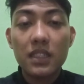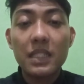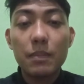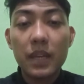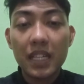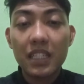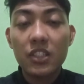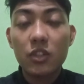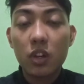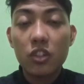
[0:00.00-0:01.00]

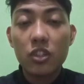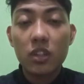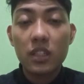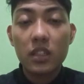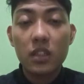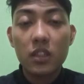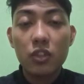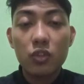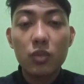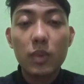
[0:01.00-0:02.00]
debate structure
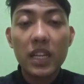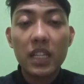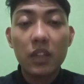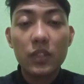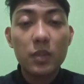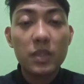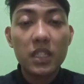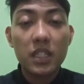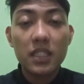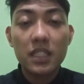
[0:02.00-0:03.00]
used by native
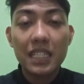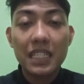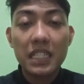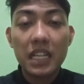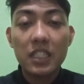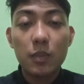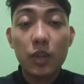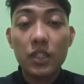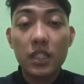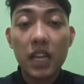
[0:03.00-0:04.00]
speakers in
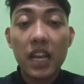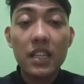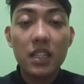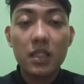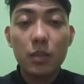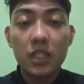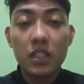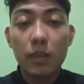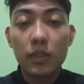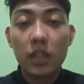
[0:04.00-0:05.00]
expressing ideas, but
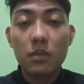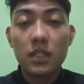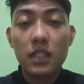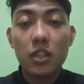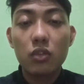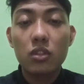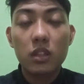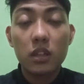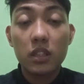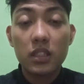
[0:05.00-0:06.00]
sometimes they
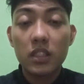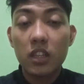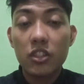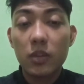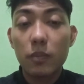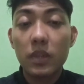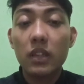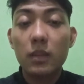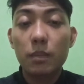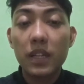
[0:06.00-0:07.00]
use discussion
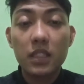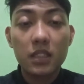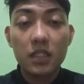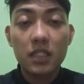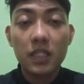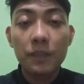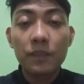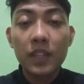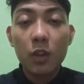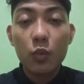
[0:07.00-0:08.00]
patterns
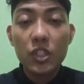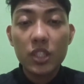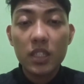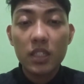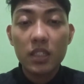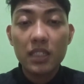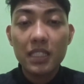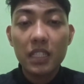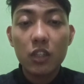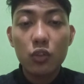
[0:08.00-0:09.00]
which
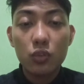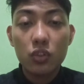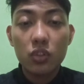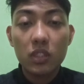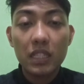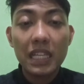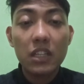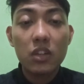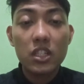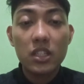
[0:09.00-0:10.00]
still use the
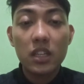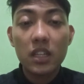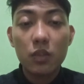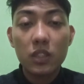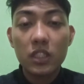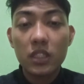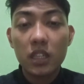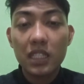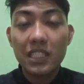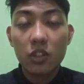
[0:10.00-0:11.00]
Indonesian language
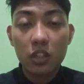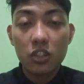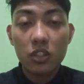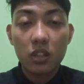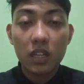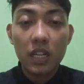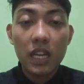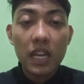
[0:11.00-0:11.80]
structure,